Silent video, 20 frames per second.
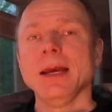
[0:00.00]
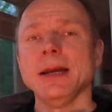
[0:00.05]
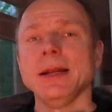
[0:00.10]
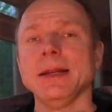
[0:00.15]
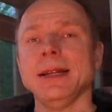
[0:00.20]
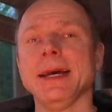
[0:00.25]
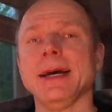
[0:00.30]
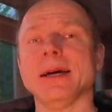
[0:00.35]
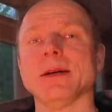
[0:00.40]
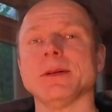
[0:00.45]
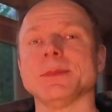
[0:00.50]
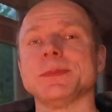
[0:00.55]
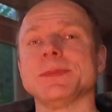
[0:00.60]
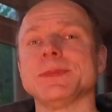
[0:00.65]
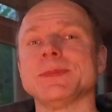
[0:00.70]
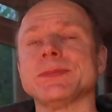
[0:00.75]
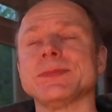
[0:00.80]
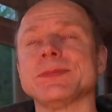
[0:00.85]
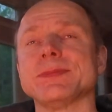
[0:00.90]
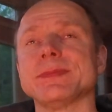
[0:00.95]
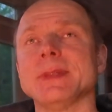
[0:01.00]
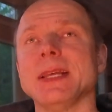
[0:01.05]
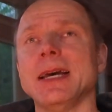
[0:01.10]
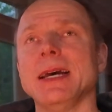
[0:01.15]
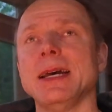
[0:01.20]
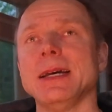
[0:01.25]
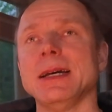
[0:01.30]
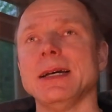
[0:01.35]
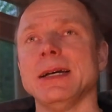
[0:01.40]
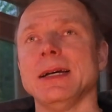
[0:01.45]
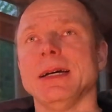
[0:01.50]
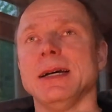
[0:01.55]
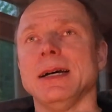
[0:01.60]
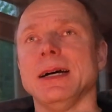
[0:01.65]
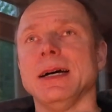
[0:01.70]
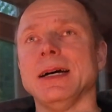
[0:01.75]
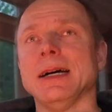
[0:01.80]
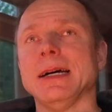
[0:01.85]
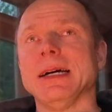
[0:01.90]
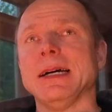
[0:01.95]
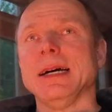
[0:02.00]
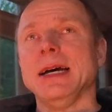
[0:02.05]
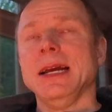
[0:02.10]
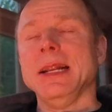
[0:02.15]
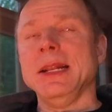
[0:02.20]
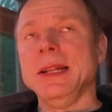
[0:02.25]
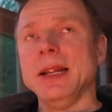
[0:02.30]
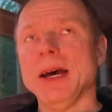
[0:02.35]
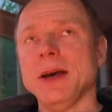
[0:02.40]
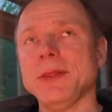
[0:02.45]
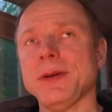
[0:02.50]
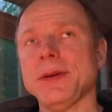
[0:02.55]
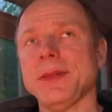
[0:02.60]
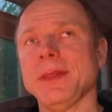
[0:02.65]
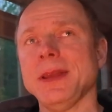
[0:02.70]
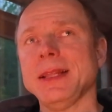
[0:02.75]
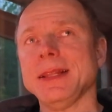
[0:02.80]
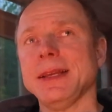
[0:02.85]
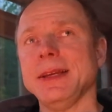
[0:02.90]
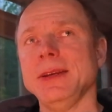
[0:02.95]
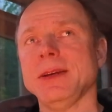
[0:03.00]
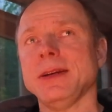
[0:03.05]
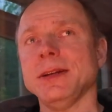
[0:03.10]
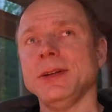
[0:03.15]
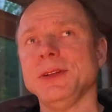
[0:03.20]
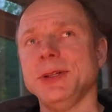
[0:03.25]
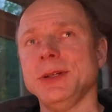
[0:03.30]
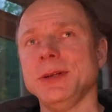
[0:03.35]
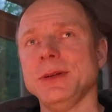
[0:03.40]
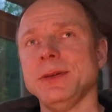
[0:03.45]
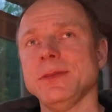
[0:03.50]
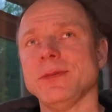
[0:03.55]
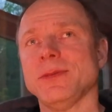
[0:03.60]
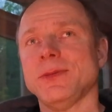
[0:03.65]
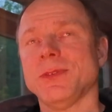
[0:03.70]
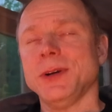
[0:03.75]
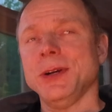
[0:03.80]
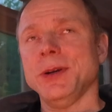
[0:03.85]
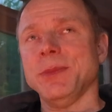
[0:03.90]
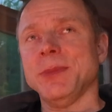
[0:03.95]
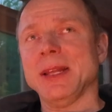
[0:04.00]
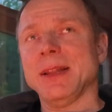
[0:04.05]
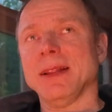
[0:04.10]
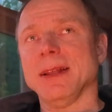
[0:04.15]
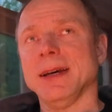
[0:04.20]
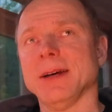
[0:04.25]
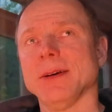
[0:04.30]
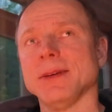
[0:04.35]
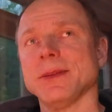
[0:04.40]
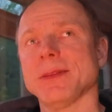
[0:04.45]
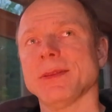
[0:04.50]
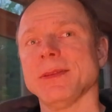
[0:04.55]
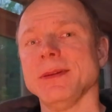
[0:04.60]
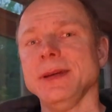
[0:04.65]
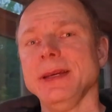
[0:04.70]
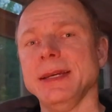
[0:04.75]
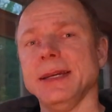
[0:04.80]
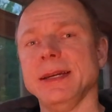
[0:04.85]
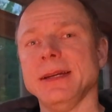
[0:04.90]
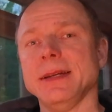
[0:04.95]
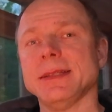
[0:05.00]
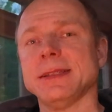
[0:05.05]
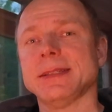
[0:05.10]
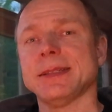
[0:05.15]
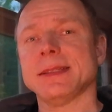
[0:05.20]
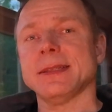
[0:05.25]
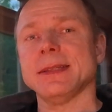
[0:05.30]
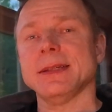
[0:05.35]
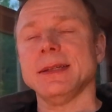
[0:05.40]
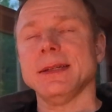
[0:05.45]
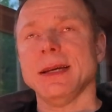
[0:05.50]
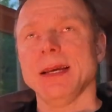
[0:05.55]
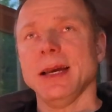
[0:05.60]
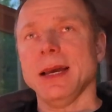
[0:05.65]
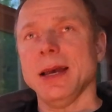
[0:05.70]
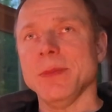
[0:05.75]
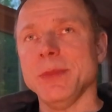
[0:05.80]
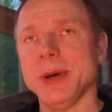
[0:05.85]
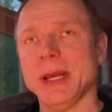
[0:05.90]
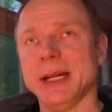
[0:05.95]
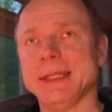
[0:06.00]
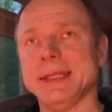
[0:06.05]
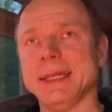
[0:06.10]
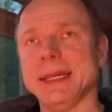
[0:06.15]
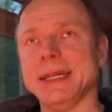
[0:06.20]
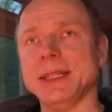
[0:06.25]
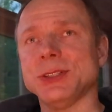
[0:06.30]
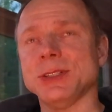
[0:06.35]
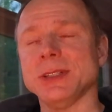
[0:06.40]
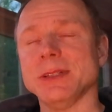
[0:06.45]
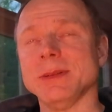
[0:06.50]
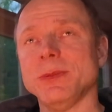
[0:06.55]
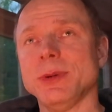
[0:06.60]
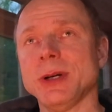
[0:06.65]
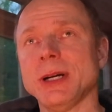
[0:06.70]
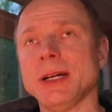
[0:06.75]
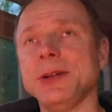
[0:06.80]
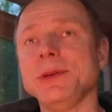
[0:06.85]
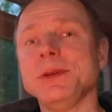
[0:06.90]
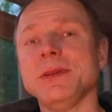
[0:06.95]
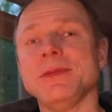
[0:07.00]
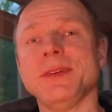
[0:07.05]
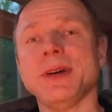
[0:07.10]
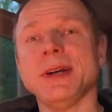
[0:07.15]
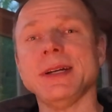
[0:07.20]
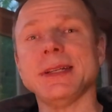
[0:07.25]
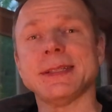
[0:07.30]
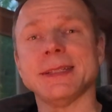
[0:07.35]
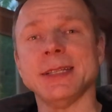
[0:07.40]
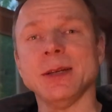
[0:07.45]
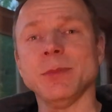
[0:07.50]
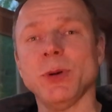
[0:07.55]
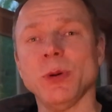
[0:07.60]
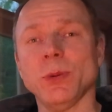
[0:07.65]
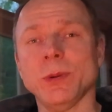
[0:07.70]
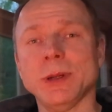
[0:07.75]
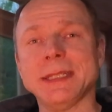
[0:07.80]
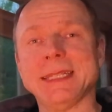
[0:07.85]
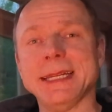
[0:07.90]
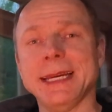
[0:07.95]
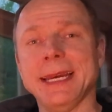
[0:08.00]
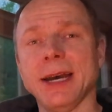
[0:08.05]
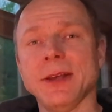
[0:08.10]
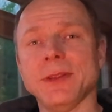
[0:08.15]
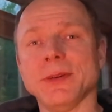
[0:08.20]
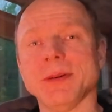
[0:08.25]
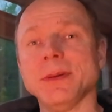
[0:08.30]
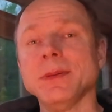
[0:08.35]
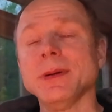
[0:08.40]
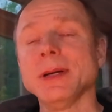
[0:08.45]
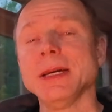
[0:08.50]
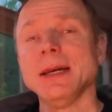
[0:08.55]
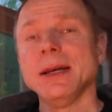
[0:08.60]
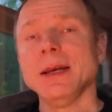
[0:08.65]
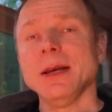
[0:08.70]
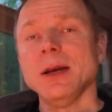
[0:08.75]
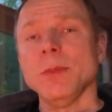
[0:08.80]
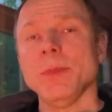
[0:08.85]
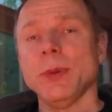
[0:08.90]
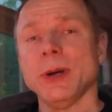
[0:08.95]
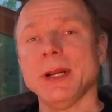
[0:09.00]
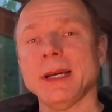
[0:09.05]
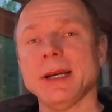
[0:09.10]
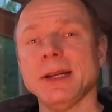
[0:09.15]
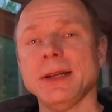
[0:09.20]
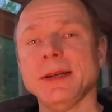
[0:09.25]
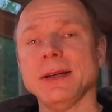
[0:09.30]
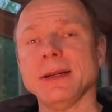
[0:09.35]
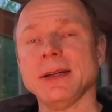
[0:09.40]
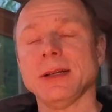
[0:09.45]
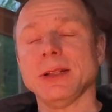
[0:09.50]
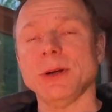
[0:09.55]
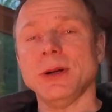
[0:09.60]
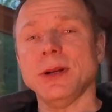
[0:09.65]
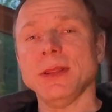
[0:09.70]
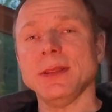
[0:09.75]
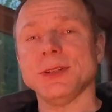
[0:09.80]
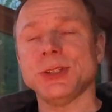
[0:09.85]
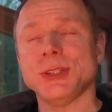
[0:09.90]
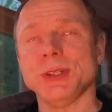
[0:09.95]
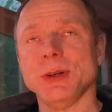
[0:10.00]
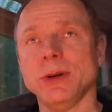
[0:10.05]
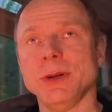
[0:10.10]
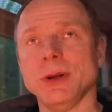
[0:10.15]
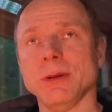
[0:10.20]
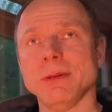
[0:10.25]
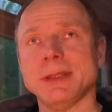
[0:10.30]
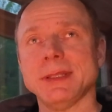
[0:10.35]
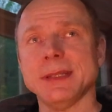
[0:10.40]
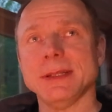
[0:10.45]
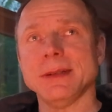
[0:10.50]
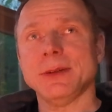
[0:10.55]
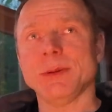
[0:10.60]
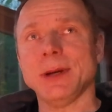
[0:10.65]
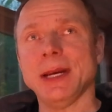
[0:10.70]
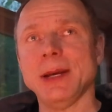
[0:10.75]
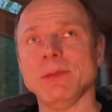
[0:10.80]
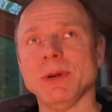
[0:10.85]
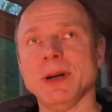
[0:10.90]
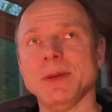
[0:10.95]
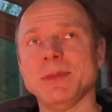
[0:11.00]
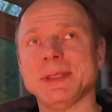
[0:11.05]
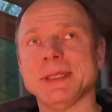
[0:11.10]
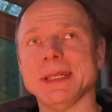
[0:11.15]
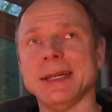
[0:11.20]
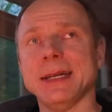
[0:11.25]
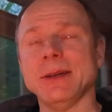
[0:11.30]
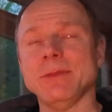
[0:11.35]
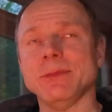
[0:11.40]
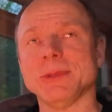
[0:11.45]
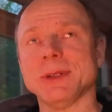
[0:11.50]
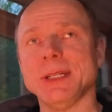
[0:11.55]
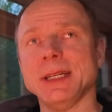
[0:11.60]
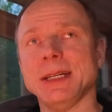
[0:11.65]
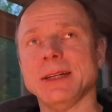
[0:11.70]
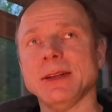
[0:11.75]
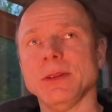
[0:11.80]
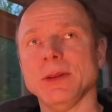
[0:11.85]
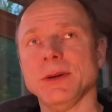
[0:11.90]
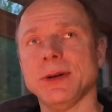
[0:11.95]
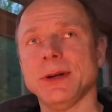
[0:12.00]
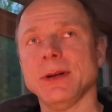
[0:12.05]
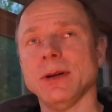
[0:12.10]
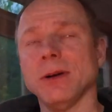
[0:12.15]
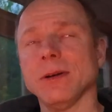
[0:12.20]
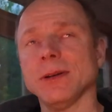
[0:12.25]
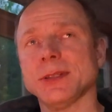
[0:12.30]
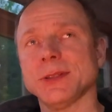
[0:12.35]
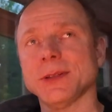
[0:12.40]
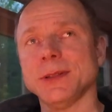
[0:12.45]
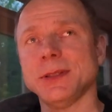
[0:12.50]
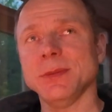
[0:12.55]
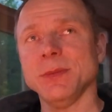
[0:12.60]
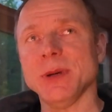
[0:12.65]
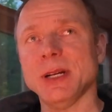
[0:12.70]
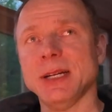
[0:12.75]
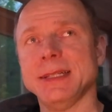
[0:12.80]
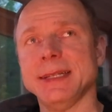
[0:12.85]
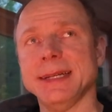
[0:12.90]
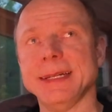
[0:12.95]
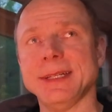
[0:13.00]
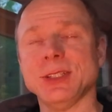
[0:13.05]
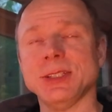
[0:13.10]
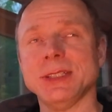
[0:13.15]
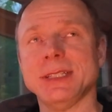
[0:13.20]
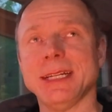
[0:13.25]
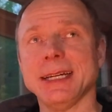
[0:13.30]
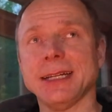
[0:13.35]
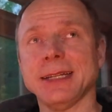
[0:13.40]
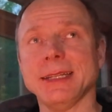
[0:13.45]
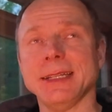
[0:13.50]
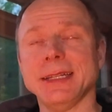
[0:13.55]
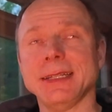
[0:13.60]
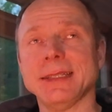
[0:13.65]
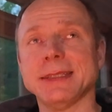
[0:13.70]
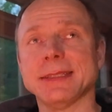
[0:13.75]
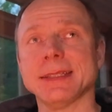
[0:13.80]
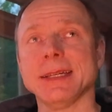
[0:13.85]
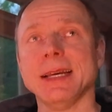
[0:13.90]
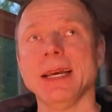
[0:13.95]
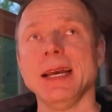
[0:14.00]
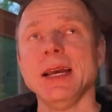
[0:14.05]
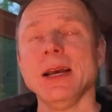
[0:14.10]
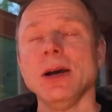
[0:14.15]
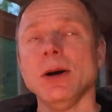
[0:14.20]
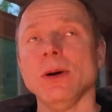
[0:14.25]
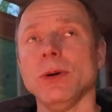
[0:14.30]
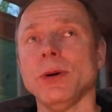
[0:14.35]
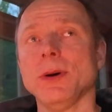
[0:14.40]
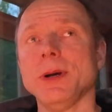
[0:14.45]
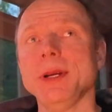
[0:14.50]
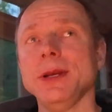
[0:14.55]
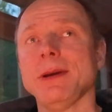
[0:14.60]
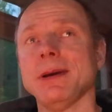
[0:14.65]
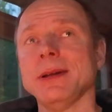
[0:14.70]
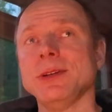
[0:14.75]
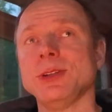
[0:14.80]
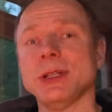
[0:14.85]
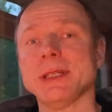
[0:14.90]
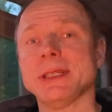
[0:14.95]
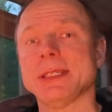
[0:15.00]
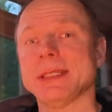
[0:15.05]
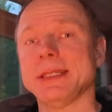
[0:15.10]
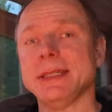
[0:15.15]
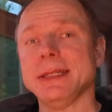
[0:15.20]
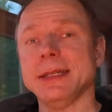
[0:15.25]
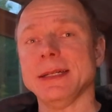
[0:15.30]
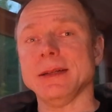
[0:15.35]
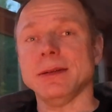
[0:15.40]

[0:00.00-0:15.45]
Now, another thing that you can do for your mental health is a meditation. We're going to do a very simple one together, but I'm going to include in the show notes a great website where you can learn all sorts of meditation techniques, or you can just